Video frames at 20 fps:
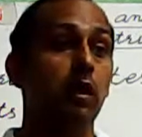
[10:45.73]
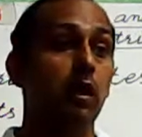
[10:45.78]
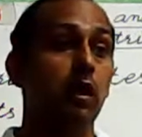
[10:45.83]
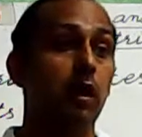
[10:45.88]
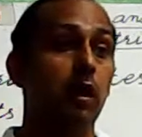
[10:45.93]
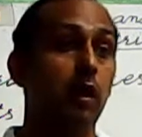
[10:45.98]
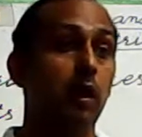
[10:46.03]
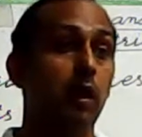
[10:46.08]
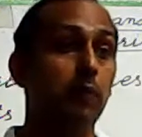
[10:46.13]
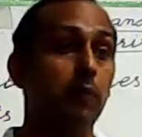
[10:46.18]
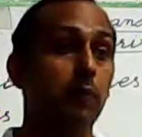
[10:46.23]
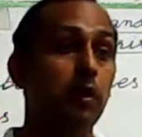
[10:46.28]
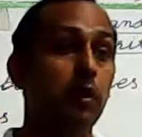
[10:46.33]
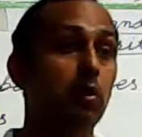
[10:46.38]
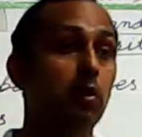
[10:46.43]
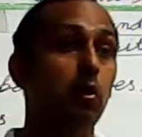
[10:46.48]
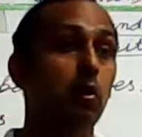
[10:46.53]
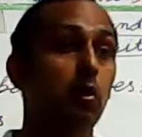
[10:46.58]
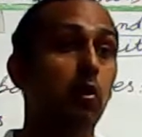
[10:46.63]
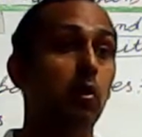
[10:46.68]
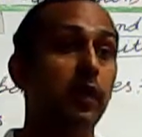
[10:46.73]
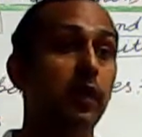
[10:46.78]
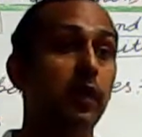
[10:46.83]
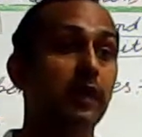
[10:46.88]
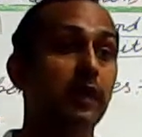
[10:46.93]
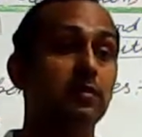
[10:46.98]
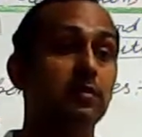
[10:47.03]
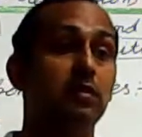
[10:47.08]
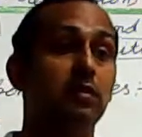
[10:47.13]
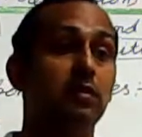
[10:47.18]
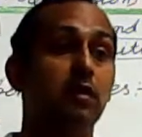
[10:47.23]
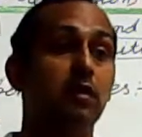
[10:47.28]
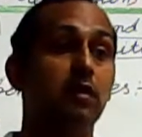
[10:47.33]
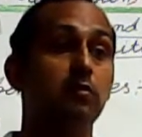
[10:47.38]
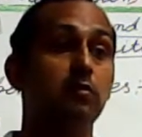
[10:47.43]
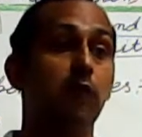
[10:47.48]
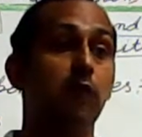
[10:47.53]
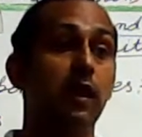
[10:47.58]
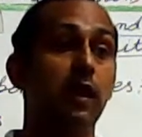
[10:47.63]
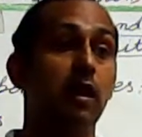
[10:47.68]
amino acids
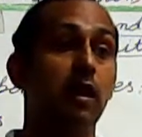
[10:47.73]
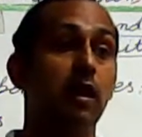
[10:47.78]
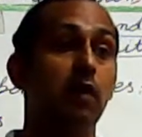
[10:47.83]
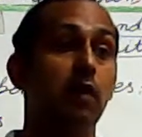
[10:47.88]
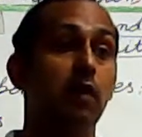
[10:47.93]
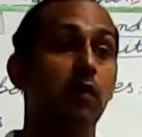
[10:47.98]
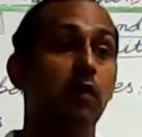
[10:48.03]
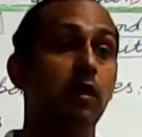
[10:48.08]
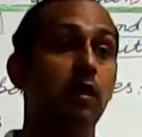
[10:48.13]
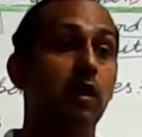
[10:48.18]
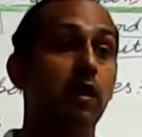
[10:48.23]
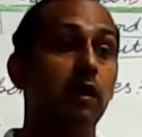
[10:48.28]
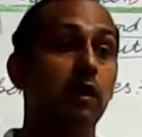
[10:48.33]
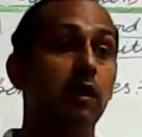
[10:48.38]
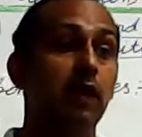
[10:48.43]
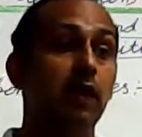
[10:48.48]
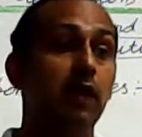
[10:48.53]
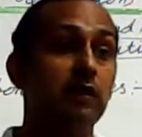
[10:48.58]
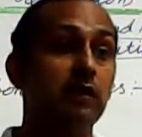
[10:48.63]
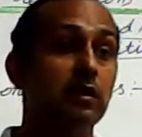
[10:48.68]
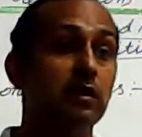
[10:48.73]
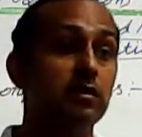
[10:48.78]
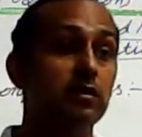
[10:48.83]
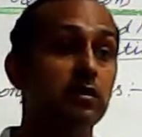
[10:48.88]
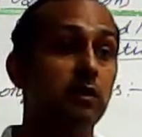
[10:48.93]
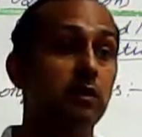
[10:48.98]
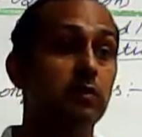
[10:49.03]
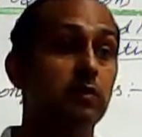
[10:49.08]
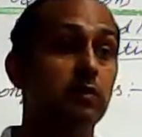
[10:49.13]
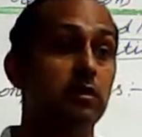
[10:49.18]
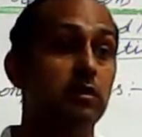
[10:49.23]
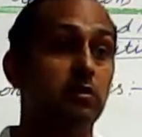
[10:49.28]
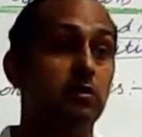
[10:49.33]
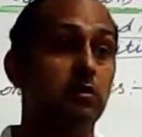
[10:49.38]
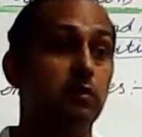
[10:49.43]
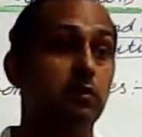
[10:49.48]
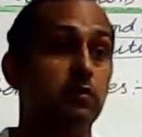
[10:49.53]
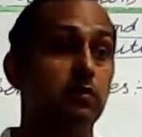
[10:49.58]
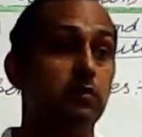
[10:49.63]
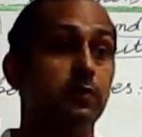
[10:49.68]
by our digestive
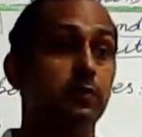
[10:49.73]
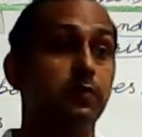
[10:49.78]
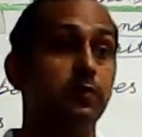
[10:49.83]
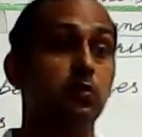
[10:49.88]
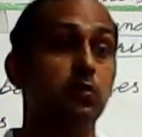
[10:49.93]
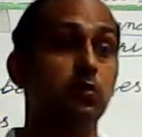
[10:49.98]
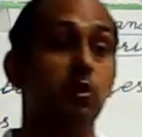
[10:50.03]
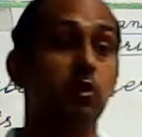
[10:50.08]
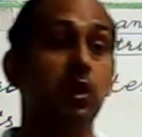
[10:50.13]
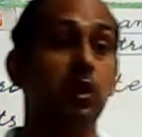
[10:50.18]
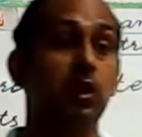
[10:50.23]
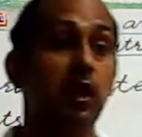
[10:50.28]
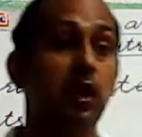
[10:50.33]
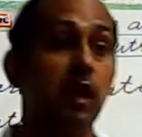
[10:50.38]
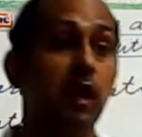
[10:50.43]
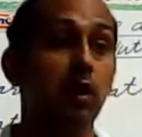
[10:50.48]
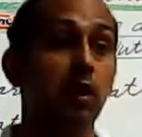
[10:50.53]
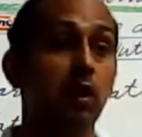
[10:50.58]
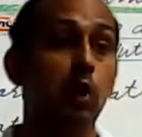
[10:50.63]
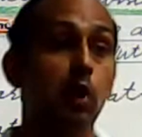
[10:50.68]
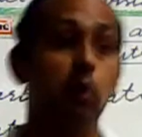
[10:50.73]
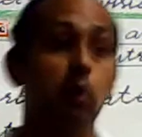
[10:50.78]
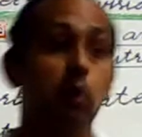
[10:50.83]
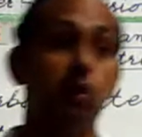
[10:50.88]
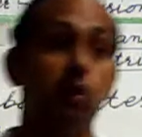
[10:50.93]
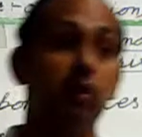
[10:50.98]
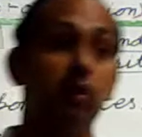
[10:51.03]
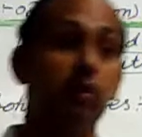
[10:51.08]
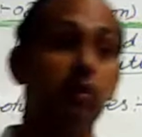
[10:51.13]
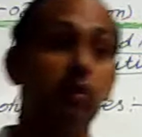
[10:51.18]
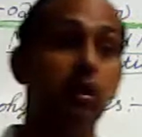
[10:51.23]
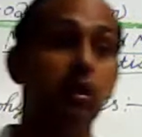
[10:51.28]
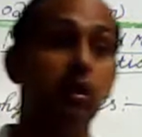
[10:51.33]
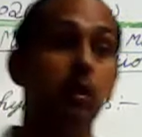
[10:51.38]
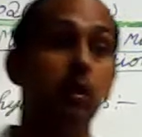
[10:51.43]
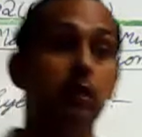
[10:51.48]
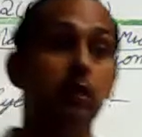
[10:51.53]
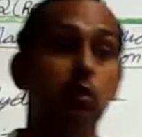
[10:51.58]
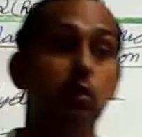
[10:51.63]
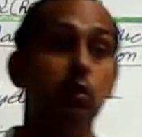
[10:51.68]
systems. So there are 23
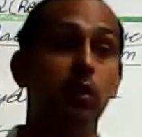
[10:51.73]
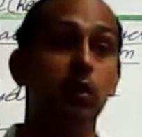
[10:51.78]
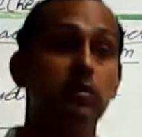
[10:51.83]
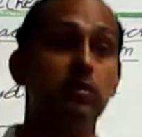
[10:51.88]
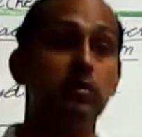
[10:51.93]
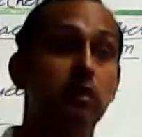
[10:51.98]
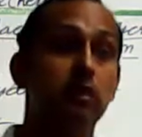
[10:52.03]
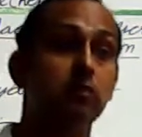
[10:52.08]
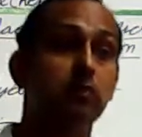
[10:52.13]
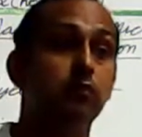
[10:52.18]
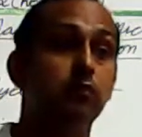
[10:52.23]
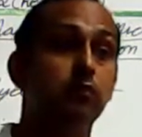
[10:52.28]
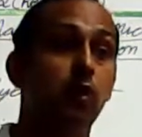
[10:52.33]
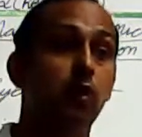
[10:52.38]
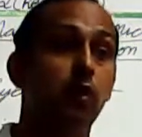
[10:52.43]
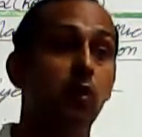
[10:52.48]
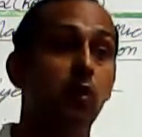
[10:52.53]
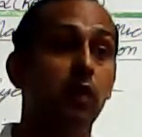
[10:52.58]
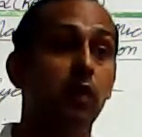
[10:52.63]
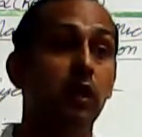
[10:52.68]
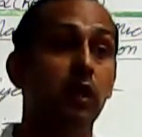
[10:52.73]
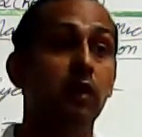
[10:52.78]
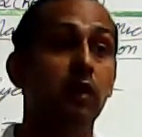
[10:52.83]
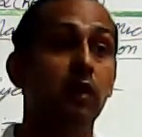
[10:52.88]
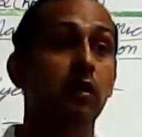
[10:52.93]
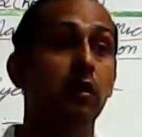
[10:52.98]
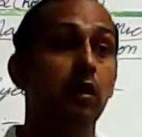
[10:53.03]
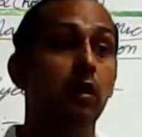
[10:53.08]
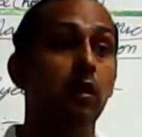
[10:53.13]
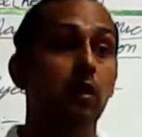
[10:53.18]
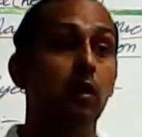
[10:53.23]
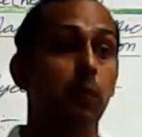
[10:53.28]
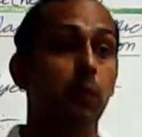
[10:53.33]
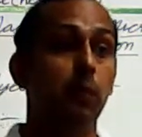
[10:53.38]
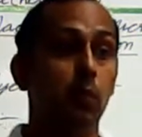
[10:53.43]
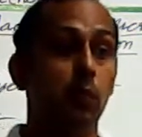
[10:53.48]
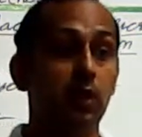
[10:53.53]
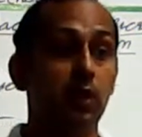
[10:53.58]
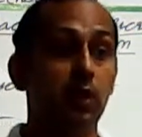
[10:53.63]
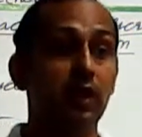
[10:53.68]
amino acids found in
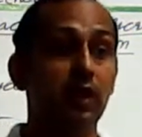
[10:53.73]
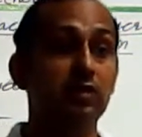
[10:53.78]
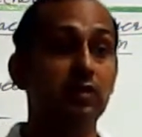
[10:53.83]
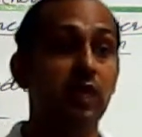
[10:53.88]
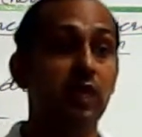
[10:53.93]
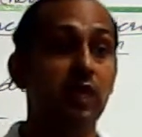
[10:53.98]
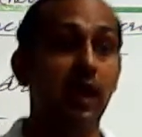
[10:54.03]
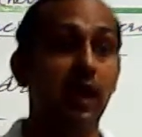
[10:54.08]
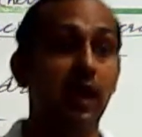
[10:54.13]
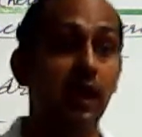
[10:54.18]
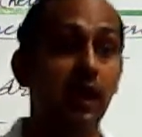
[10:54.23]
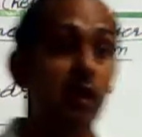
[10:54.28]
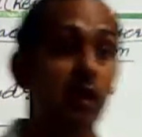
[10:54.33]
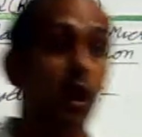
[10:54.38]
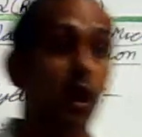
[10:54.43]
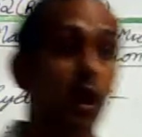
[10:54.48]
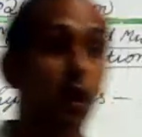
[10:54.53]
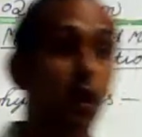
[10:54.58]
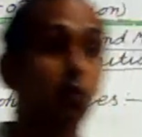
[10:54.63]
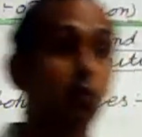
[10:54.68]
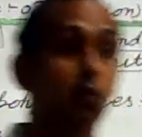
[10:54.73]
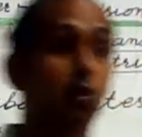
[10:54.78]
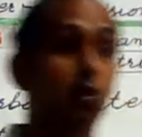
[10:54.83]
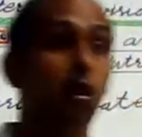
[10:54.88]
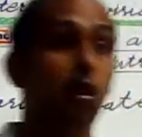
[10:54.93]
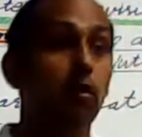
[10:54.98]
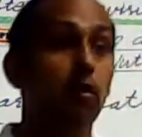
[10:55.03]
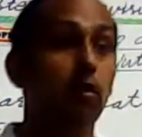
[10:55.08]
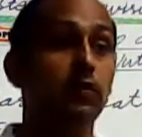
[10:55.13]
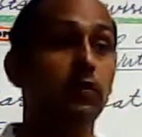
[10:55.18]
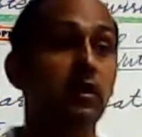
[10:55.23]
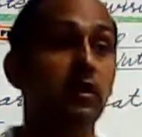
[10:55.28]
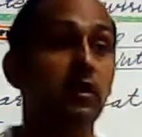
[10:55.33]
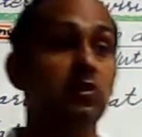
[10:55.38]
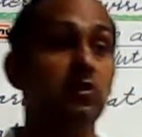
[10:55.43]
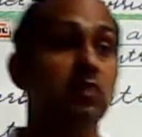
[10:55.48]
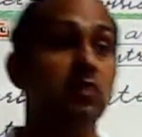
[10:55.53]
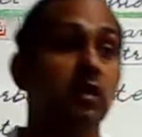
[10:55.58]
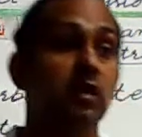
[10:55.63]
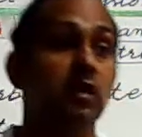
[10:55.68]
proteins, and out of
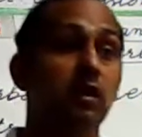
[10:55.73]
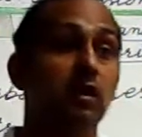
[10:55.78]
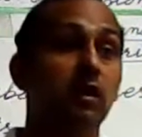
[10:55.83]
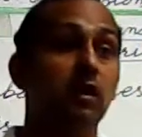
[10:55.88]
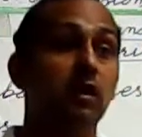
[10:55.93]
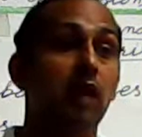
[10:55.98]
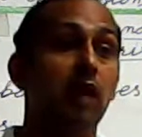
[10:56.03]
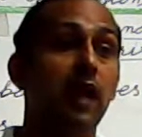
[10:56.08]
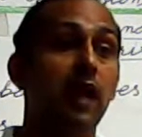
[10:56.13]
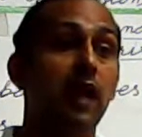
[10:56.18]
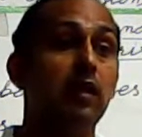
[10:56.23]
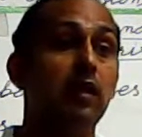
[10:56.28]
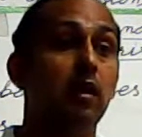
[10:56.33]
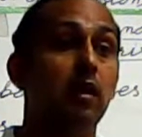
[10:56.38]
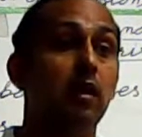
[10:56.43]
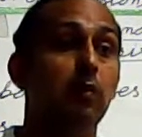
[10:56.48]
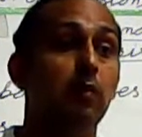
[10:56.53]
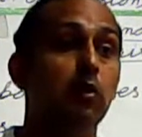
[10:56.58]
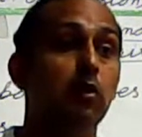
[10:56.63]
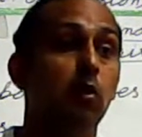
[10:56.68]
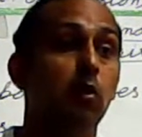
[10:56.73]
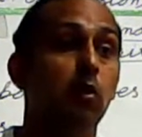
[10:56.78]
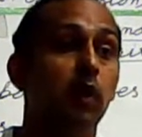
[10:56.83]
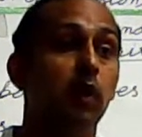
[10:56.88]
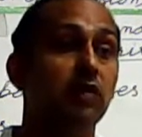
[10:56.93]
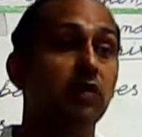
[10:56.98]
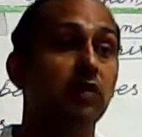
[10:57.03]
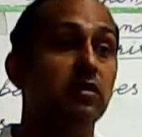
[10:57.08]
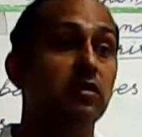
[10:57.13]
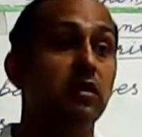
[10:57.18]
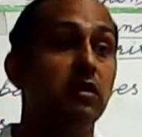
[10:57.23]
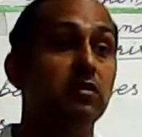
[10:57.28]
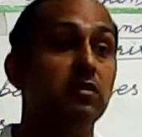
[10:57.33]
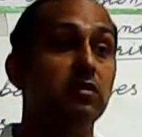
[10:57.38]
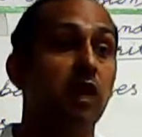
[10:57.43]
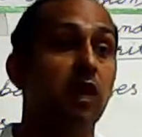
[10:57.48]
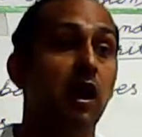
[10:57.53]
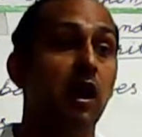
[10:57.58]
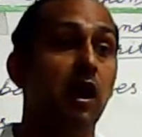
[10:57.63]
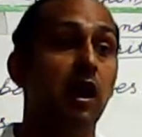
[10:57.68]
these 9 amino acids
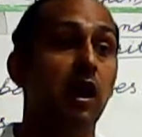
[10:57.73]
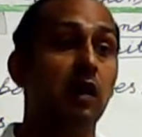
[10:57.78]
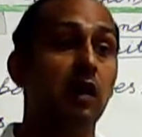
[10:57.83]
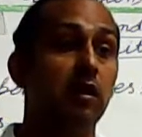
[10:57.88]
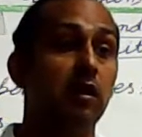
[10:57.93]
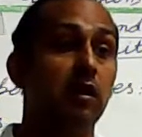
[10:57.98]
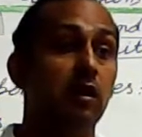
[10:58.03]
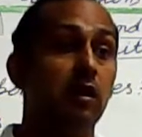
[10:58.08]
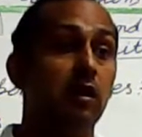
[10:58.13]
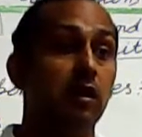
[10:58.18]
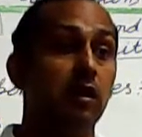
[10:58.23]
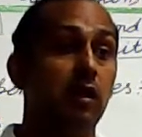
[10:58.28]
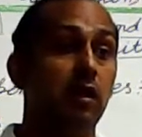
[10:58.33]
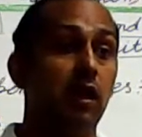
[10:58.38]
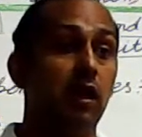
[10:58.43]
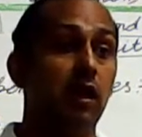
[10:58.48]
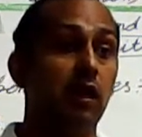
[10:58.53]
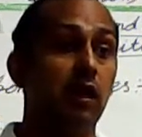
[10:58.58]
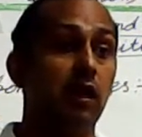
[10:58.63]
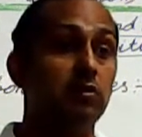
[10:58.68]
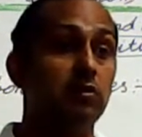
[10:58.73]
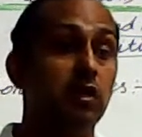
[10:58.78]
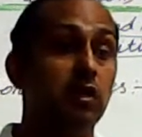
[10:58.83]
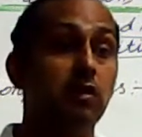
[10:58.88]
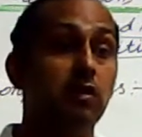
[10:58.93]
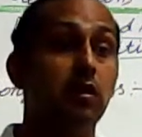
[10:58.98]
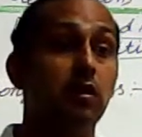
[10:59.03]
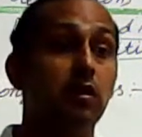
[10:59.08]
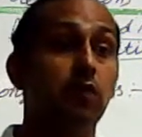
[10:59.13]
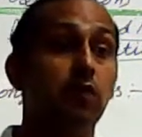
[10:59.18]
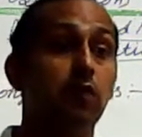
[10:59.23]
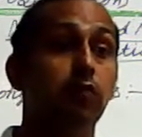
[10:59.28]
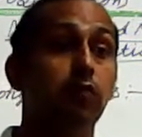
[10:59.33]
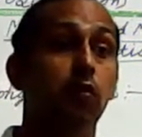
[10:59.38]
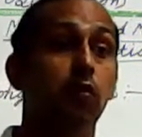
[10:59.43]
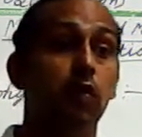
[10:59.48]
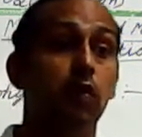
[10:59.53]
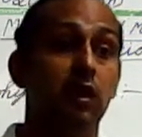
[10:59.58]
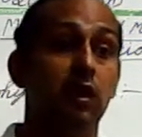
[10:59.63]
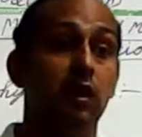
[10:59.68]
are essential
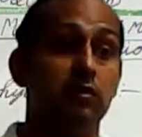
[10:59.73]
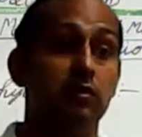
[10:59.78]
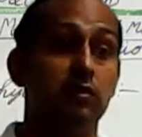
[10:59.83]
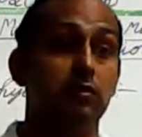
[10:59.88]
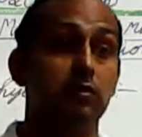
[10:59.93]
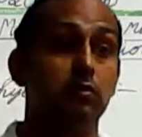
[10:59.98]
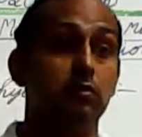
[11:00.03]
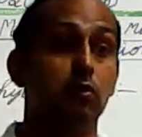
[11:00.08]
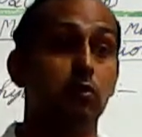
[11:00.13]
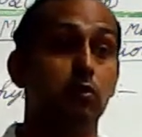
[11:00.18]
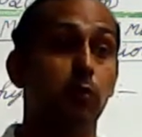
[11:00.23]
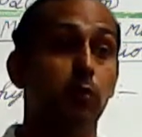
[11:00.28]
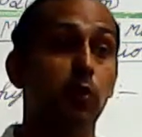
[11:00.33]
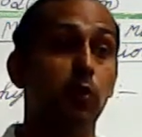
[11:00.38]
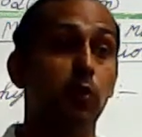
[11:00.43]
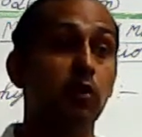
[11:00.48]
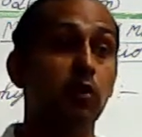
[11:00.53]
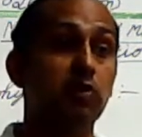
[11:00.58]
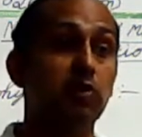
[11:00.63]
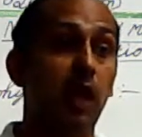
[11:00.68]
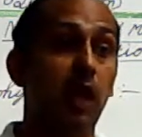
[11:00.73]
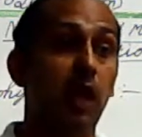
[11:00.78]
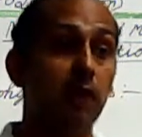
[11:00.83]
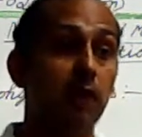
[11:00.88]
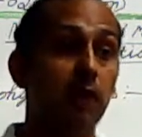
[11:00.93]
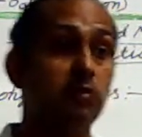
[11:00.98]
for us. So proteins helps